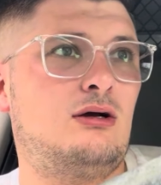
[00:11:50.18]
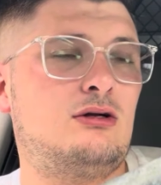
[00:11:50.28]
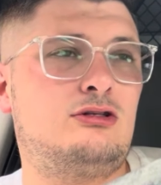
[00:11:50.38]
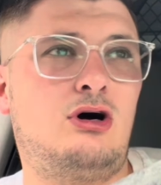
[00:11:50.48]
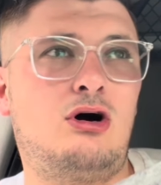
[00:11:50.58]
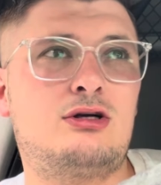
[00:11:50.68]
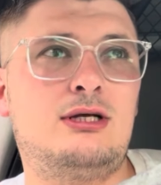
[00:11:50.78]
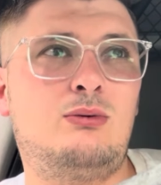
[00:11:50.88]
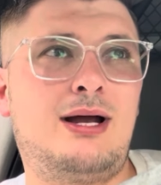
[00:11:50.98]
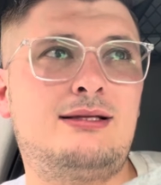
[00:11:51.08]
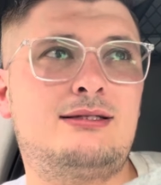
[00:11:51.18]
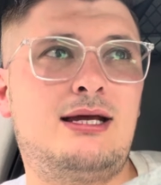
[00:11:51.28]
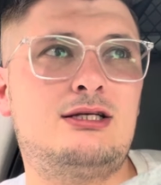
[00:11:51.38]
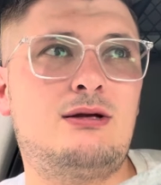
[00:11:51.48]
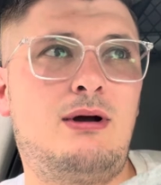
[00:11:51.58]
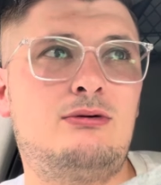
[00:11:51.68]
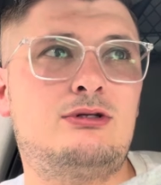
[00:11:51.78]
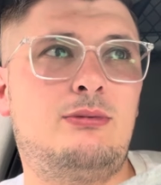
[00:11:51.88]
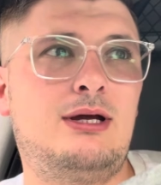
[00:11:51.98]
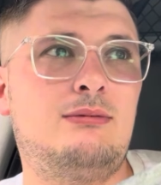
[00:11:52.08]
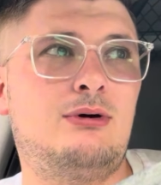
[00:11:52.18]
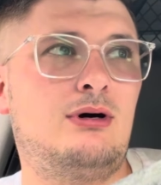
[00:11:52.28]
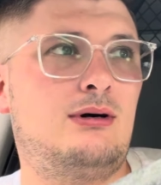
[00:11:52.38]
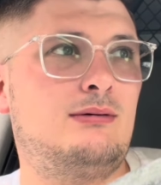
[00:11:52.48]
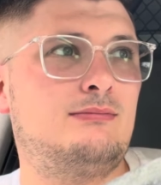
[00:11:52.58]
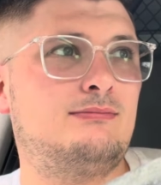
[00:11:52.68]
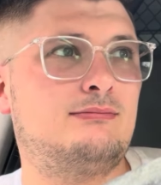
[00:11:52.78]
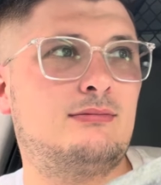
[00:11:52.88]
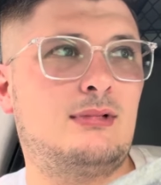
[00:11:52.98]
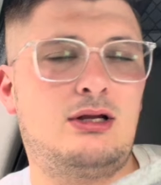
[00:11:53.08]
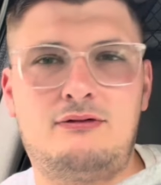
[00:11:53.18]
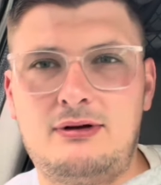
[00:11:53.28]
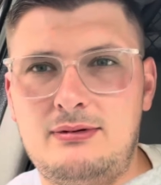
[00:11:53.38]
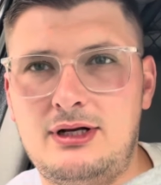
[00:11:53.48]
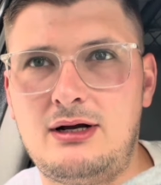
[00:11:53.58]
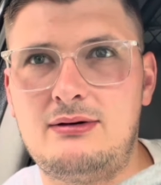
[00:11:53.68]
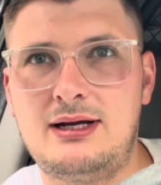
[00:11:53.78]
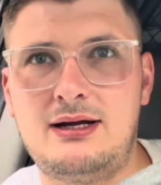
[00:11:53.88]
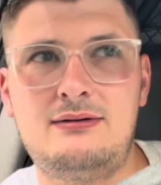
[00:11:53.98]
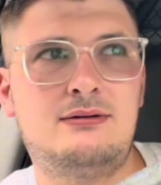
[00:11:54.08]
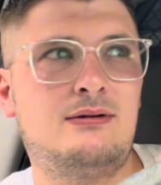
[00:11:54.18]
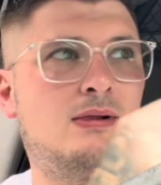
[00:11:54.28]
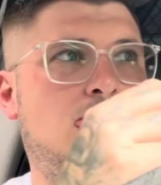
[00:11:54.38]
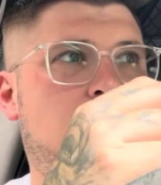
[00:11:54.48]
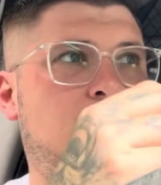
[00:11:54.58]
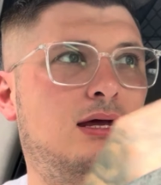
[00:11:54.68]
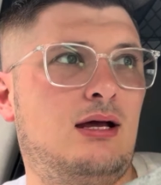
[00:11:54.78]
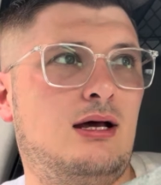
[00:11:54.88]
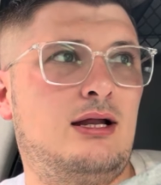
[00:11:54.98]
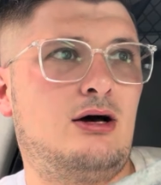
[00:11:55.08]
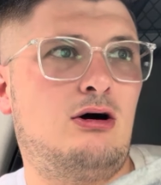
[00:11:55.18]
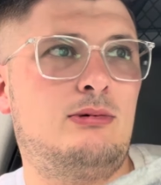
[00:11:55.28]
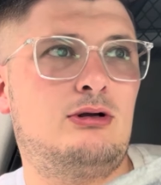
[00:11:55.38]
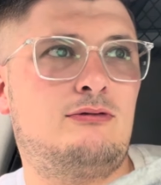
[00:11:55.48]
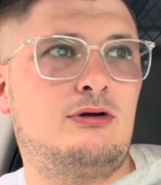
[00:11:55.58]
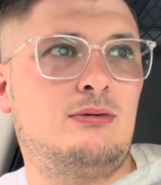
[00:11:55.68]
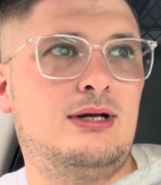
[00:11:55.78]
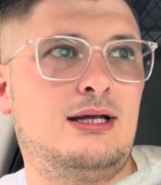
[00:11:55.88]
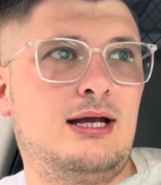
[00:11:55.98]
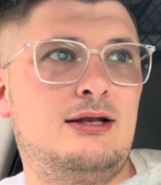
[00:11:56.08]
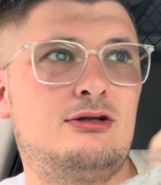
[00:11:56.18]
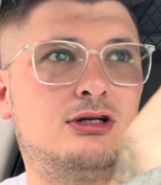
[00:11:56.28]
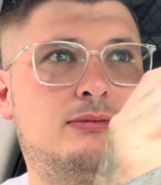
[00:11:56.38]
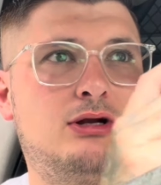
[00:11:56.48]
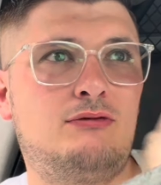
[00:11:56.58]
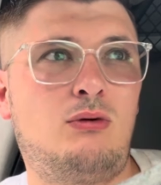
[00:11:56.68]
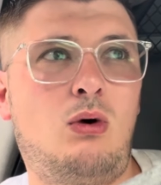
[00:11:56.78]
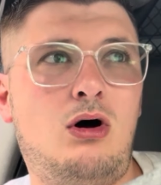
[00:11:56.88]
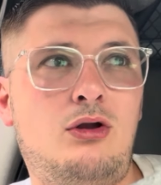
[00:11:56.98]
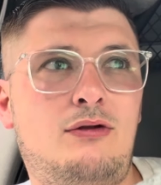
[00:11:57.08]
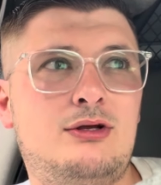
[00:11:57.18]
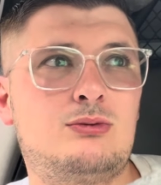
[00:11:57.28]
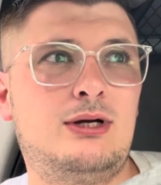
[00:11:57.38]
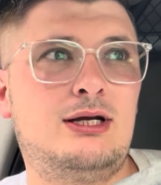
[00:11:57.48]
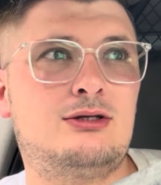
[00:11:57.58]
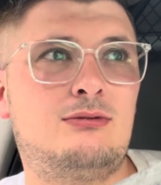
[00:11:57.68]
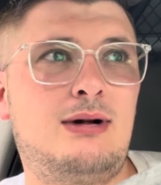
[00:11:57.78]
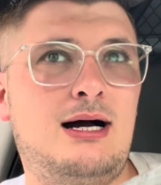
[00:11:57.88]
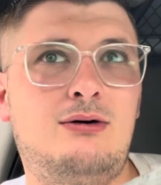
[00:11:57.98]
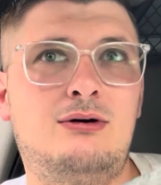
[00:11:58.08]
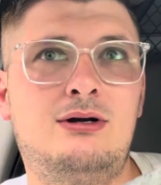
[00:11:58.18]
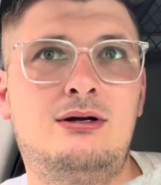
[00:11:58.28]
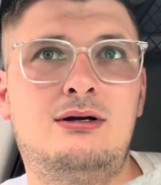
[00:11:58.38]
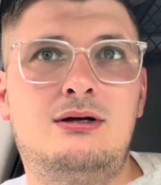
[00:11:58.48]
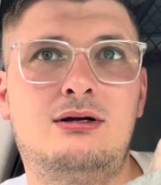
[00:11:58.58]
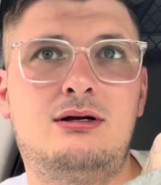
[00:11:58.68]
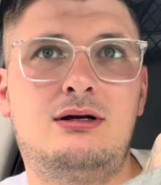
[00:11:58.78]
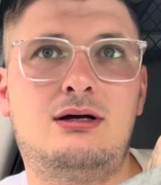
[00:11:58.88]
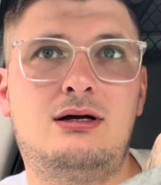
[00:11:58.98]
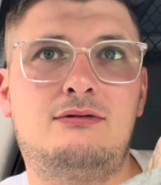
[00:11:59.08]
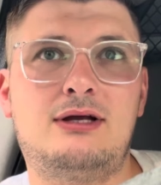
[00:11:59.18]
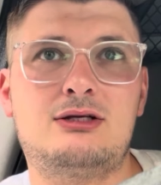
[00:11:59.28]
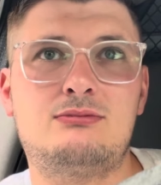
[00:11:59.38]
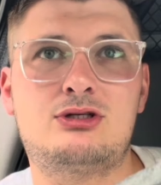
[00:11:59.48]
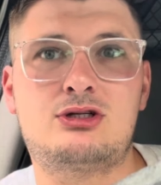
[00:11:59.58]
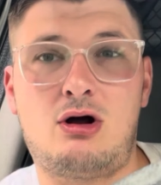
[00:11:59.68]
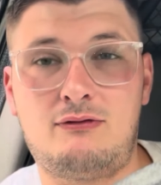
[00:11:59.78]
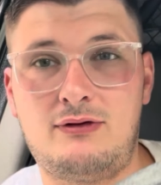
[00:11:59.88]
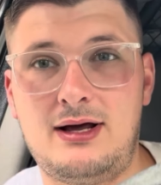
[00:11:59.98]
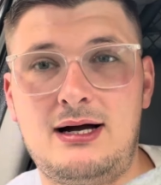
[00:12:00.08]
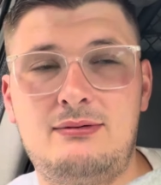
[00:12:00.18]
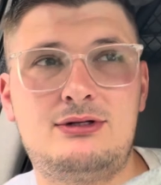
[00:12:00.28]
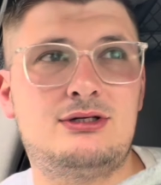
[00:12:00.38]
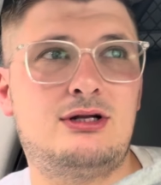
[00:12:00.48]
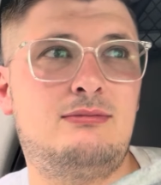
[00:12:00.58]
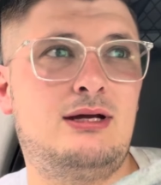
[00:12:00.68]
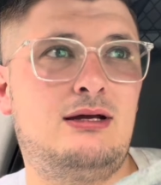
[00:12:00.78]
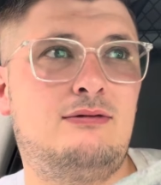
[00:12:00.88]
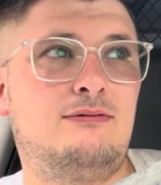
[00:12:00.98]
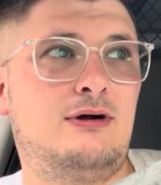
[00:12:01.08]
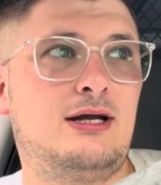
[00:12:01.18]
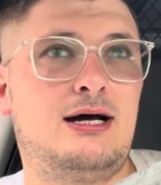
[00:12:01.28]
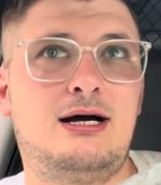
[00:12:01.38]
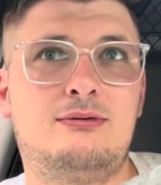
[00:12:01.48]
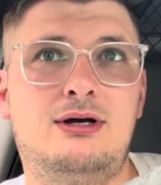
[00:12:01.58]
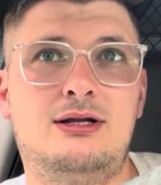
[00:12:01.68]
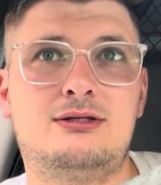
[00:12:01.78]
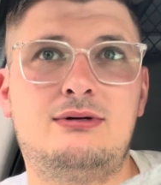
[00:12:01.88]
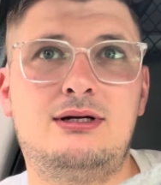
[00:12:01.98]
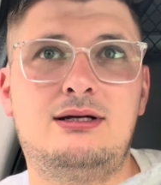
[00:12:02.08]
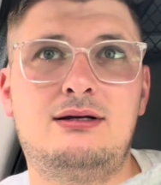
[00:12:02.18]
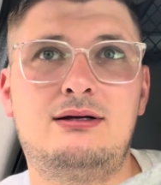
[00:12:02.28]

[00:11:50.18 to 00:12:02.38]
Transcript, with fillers: Talksy Wednesday supposed to be, but I don't think I'm going to go again. Uh, let it all build up for the weekend. There's going to be another whatnot this week somehow. I have to get some stock for that, which is going to be fucking hard work this week.